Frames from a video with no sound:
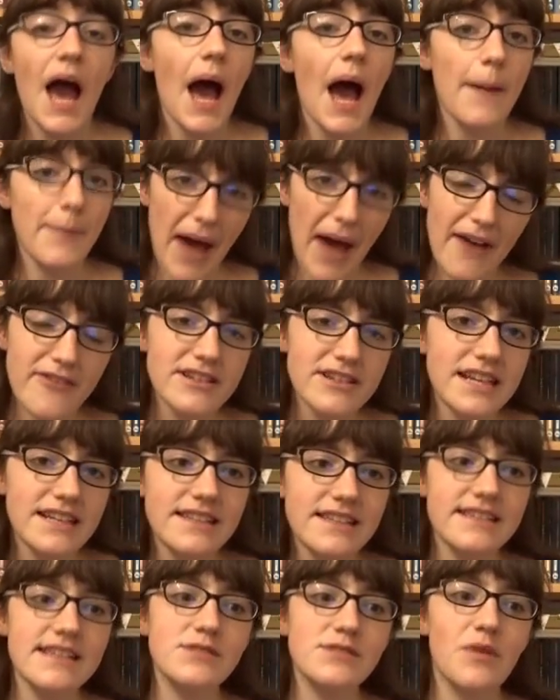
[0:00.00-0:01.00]
Apparently
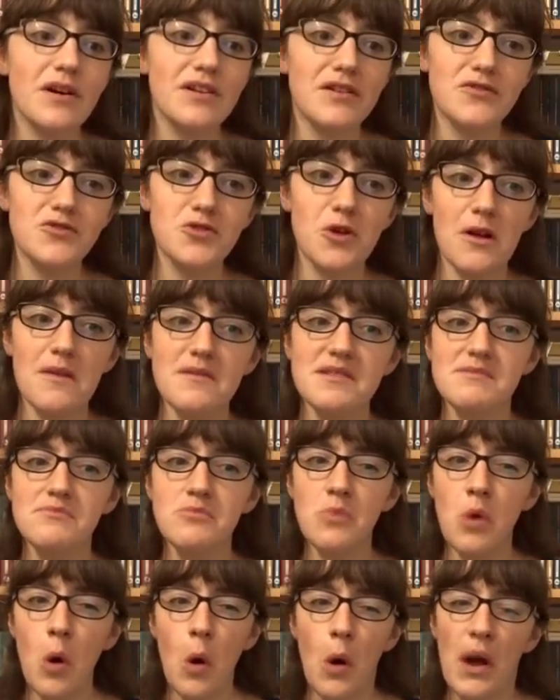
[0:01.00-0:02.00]
this is one of Trollope's
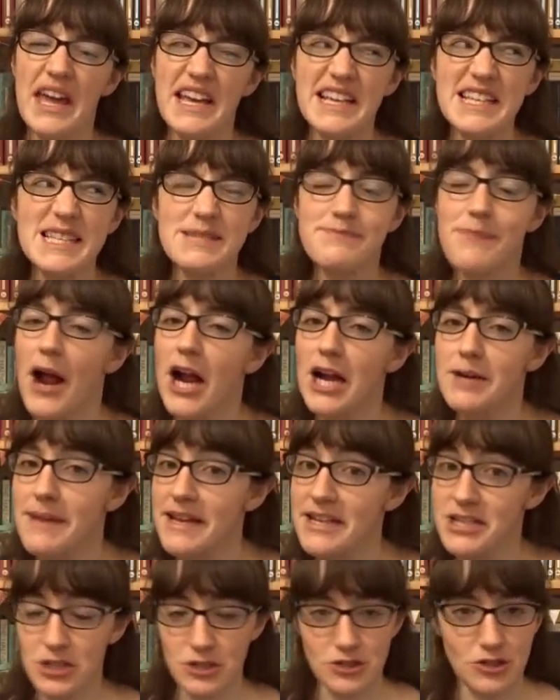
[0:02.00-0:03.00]
more
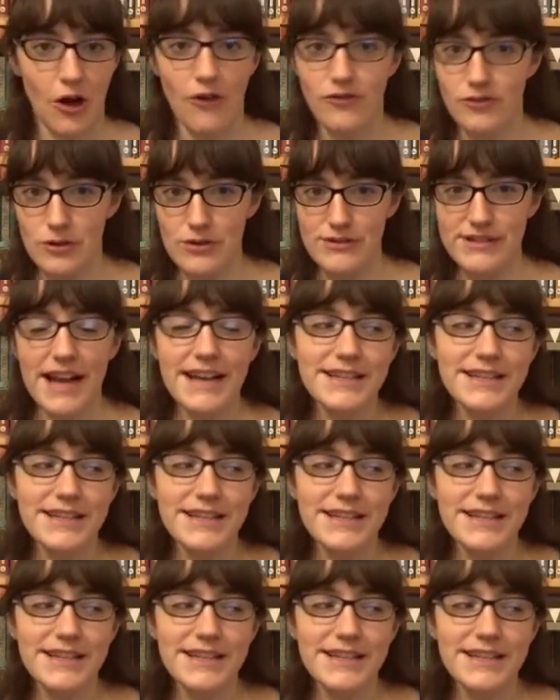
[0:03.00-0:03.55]
experimental novels.